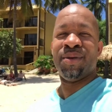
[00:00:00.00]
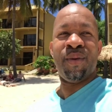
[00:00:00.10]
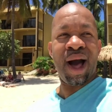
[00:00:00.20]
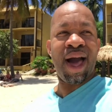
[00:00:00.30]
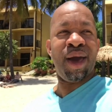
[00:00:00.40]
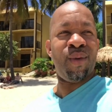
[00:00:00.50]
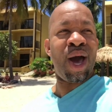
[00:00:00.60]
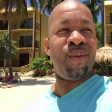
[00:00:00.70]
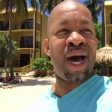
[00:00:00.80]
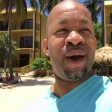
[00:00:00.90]
Why,
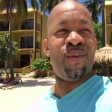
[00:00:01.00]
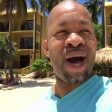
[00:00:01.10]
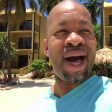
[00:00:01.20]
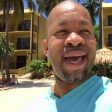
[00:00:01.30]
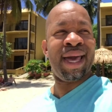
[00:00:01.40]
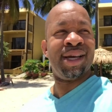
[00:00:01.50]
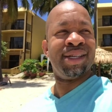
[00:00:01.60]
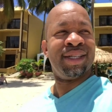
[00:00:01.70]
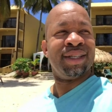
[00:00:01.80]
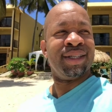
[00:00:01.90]
why, why, why?
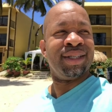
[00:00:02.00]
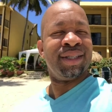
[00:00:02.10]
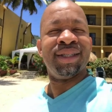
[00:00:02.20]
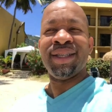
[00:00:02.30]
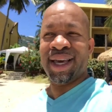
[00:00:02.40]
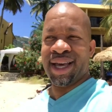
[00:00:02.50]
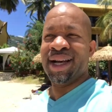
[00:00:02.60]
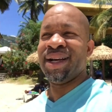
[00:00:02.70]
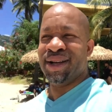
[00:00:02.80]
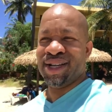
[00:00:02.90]
Yeah,
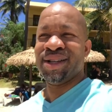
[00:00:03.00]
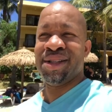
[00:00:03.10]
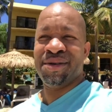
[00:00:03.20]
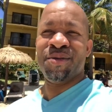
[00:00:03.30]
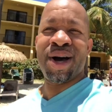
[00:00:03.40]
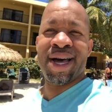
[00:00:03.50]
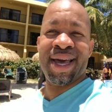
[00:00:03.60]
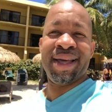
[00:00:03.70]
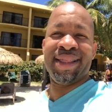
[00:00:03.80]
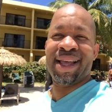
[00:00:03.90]

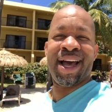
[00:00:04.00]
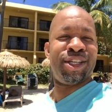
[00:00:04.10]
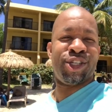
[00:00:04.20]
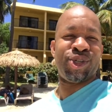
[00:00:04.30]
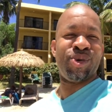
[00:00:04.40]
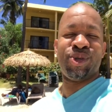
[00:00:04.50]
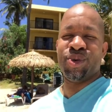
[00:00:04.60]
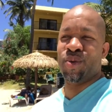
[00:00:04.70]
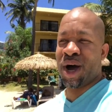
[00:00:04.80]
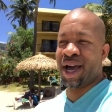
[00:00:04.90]
why? I just showed
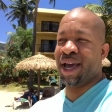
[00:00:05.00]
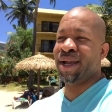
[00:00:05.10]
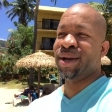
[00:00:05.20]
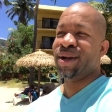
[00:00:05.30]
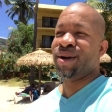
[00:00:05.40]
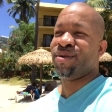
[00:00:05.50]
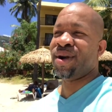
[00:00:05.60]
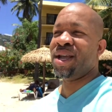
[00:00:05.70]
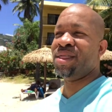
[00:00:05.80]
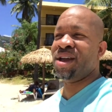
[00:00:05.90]
you why
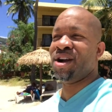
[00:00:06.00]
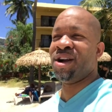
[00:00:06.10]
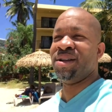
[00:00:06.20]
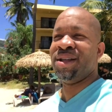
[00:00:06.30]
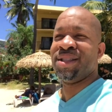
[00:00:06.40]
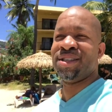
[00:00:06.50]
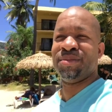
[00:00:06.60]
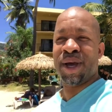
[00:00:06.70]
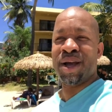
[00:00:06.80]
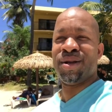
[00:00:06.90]
right there. The
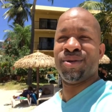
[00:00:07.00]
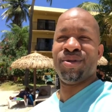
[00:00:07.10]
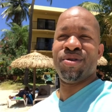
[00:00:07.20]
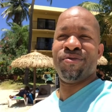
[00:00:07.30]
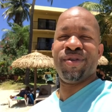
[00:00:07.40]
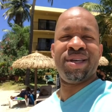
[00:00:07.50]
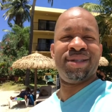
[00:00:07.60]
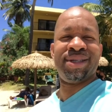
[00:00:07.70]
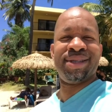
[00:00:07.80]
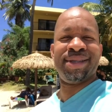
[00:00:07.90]
smiles on their
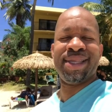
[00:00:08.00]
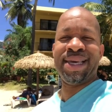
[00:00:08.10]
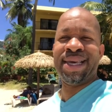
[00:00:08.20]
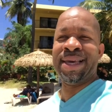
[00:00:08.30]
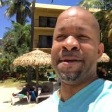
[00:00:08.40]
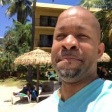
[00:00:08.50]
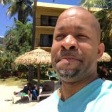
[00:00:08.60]
faces, the